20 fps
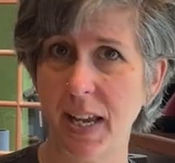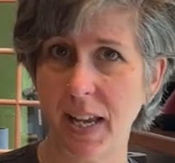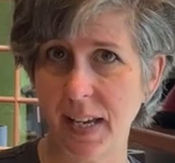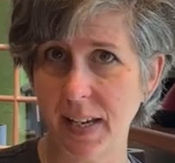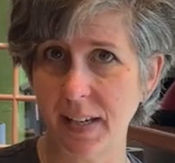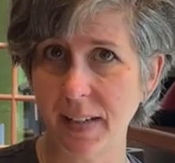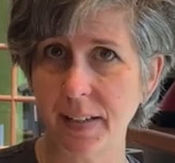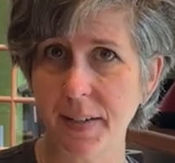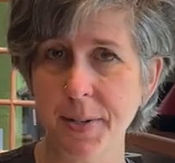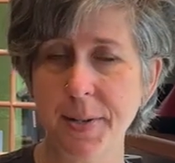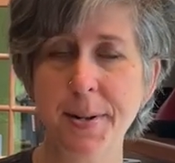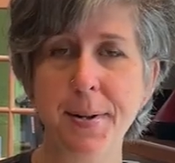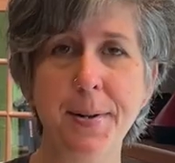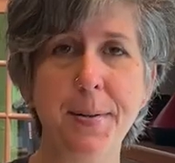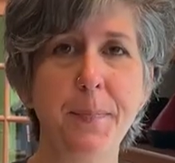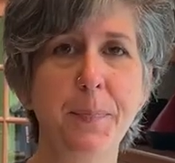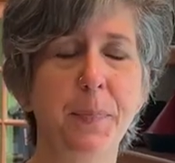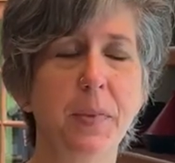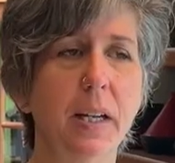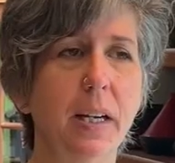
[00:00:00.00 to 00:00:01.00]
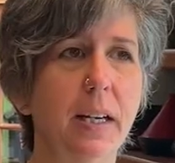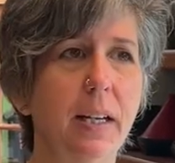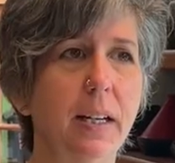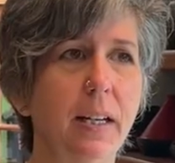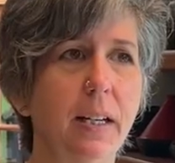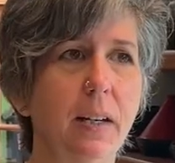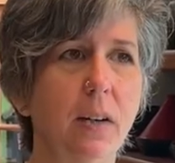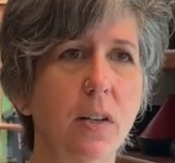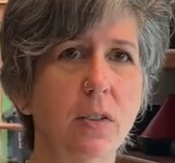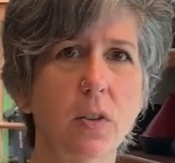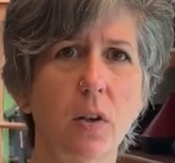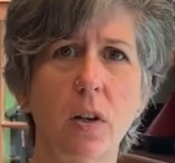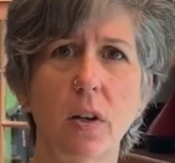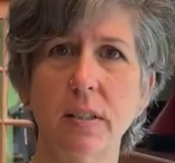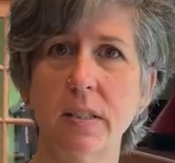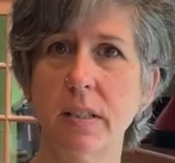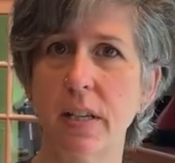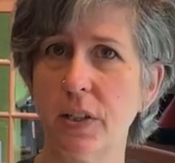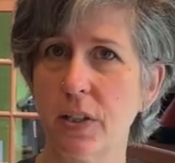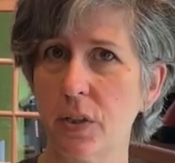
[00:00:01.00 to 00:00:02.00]
egg, uh, also
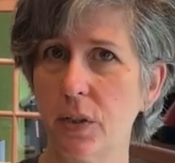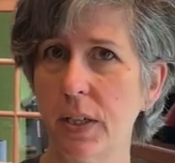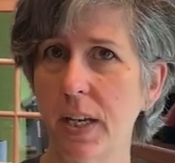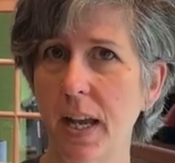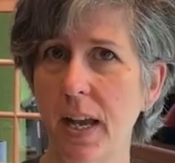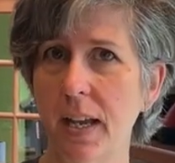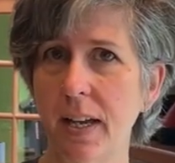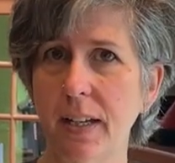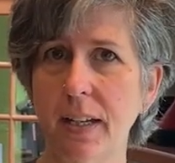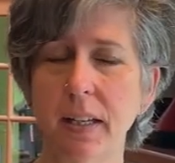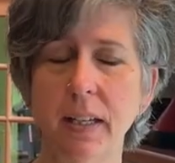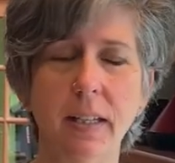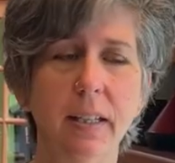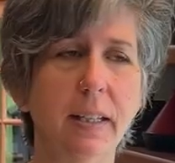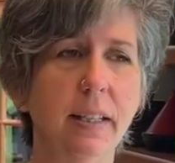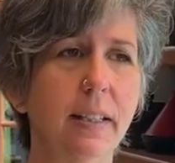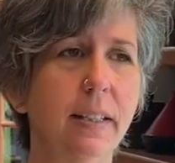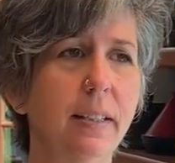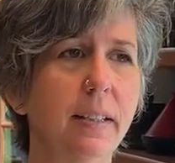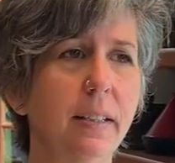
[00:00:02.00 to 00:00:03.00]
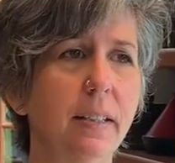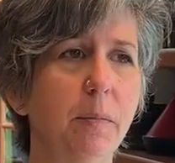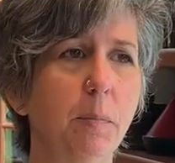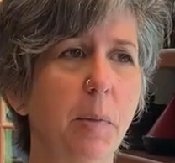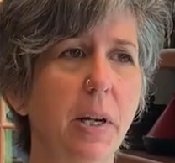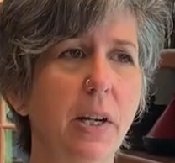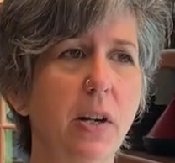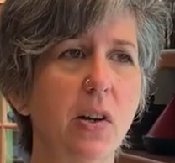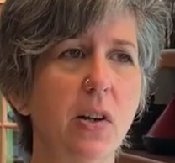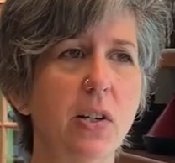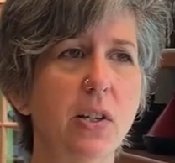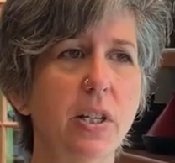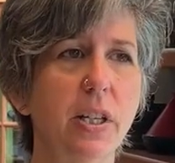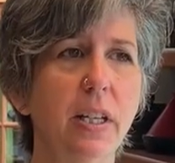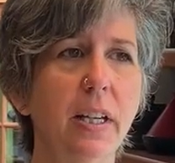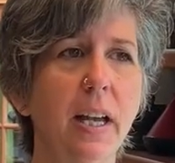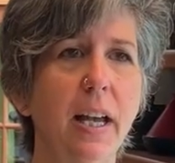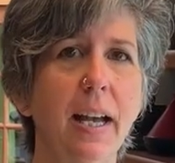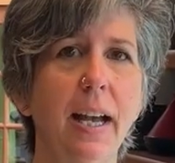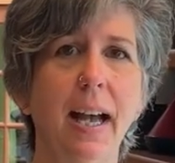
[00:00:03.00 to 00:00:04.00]
called century egg, in my
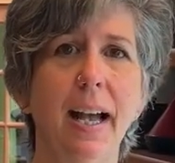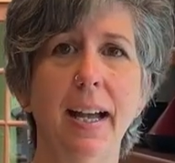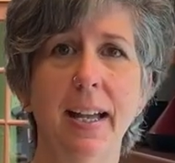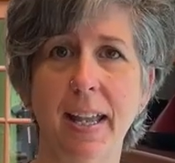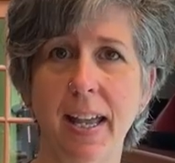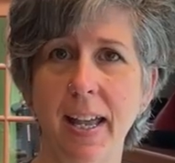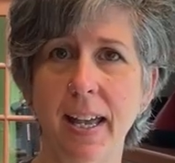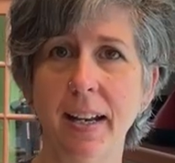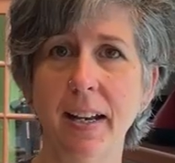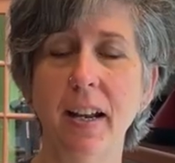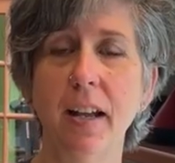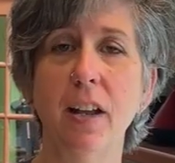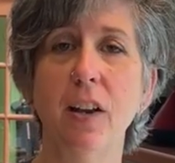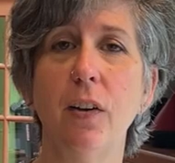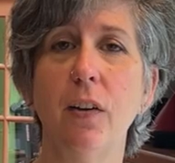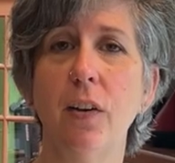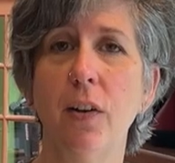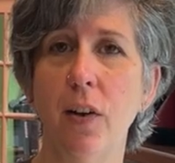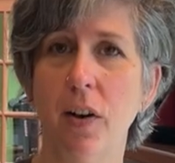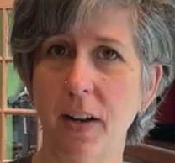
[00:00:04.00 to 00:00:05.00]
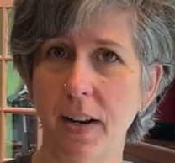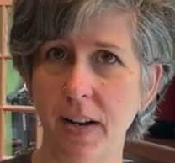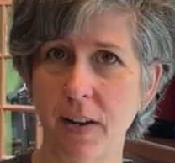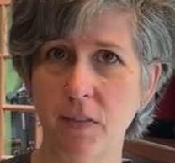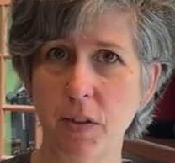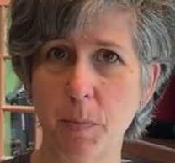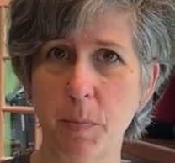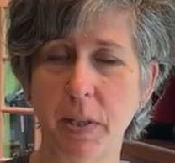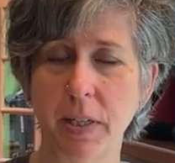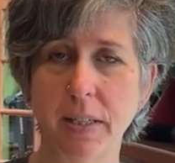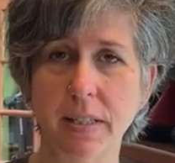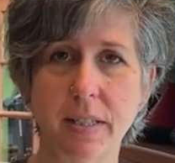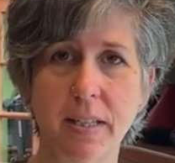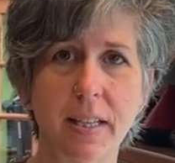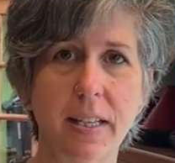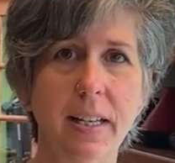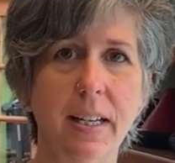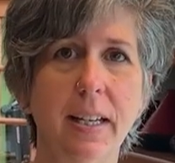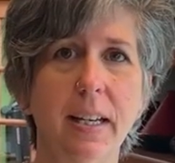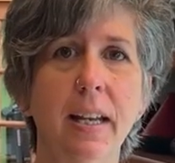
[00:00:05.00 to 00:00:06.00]
congee. Again, not everybody's
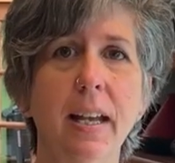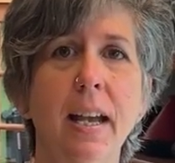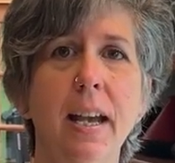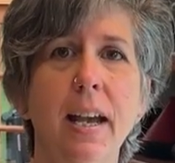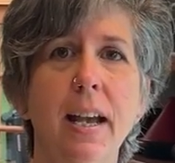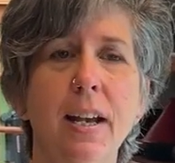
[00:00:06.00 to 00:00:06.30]
thing.